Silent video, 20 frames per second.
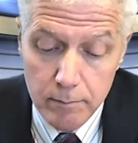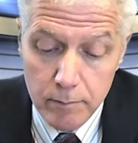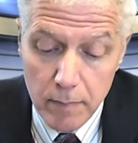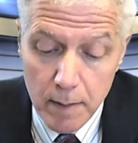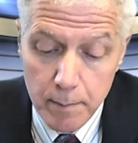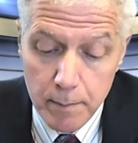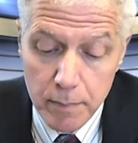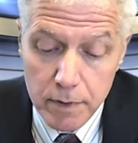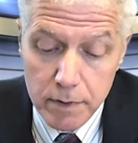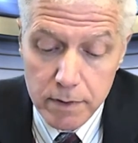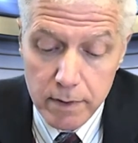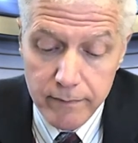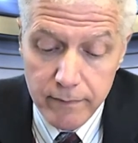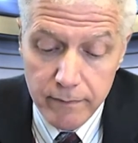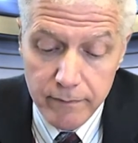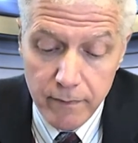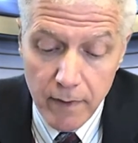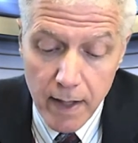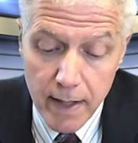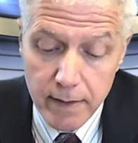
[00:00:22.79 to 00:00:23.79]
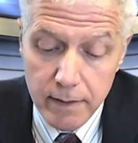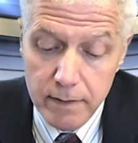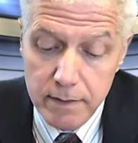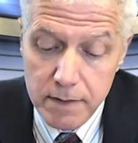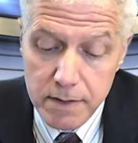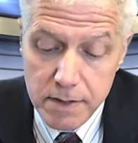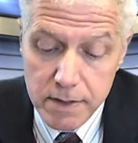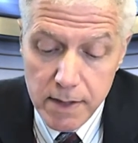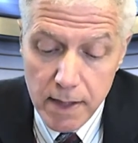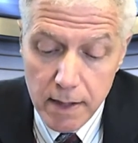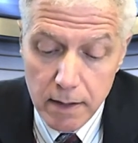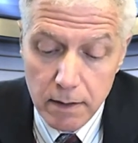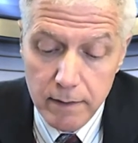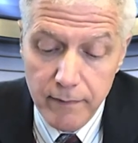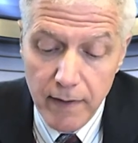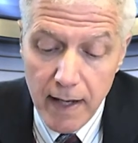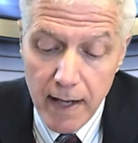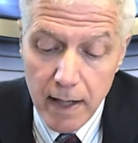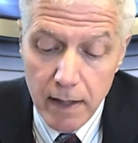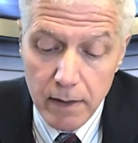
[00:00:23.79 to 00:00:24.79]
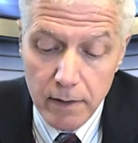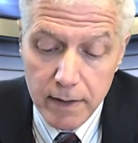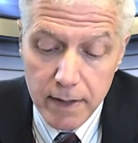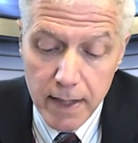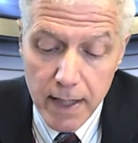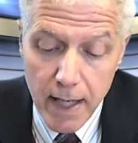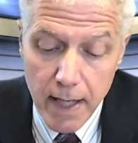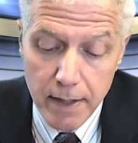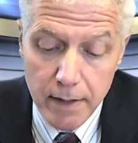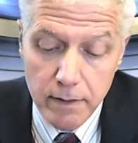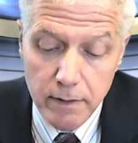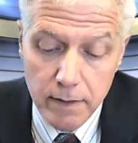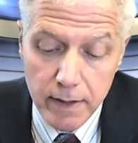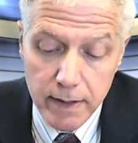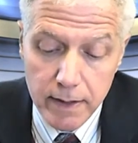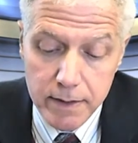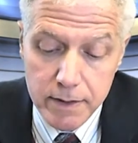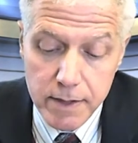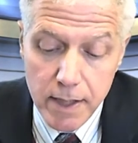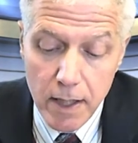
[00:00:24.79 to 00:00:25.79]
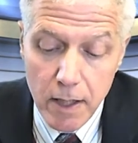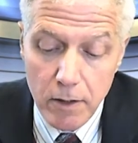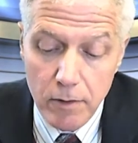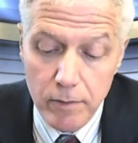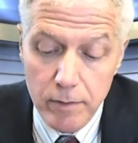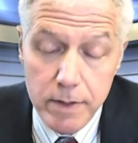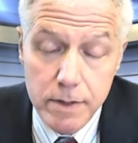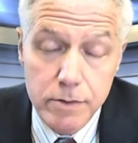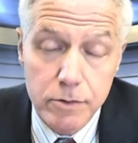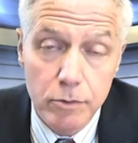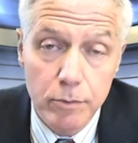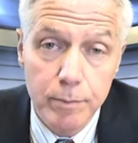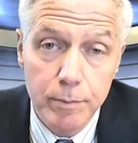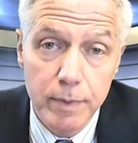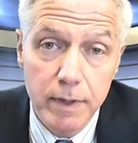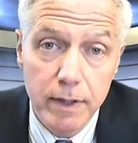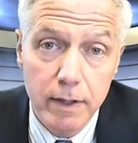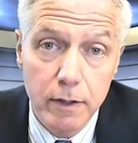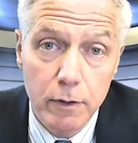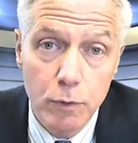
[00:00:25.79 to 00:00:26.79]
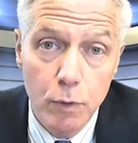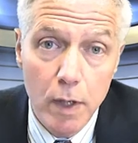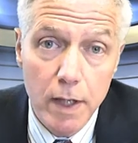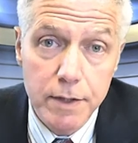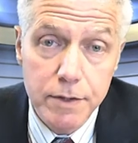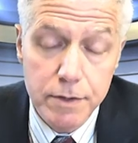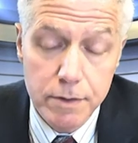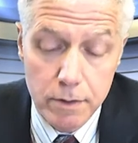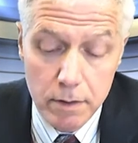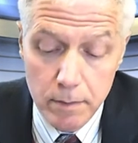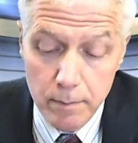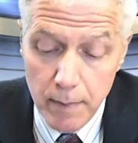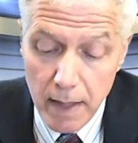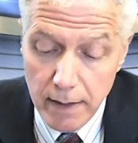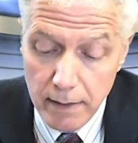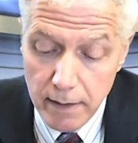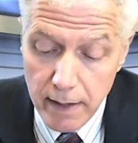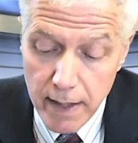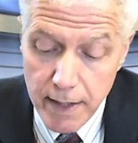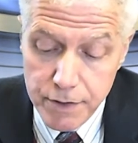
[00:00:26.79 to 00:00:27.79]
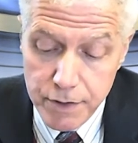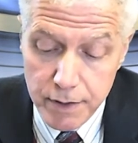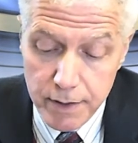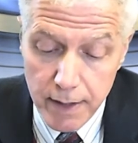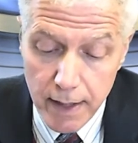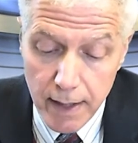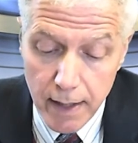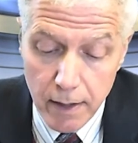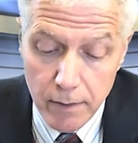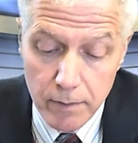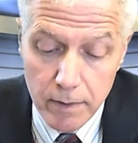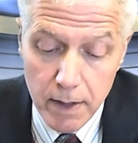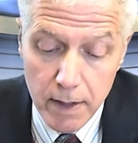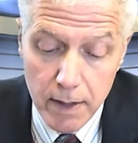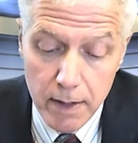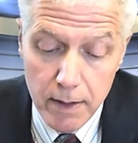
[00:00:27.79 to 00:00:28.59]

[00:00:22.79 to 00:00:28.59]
Members of a violent cell of Al-Qaeda-linked terrorists are being questioned in Malaysia now